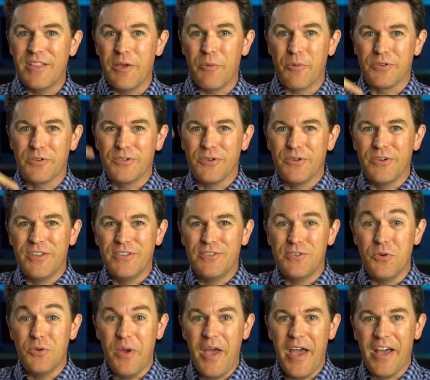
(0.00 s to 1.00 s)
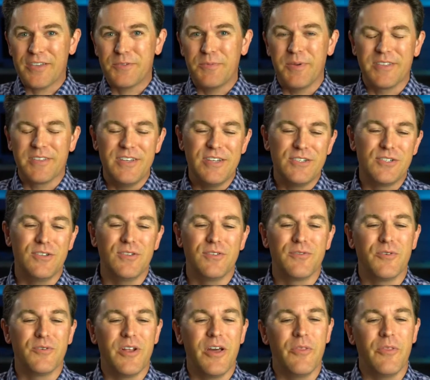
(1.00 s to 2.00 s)
that were turned into expectations
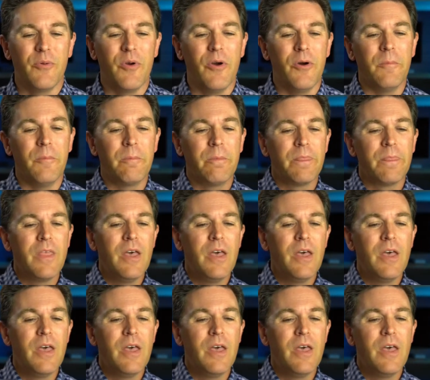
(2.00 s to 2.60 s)
for down the road.